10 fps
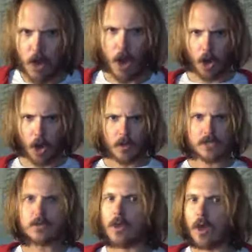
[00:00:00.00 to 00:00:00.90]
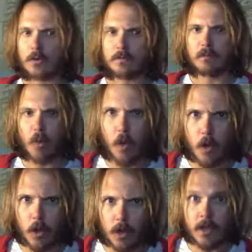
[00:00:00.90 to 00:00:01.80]
always knows
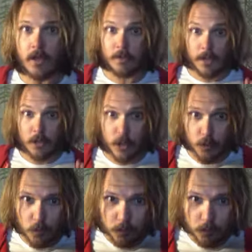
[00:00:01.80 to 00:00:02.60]
more than you.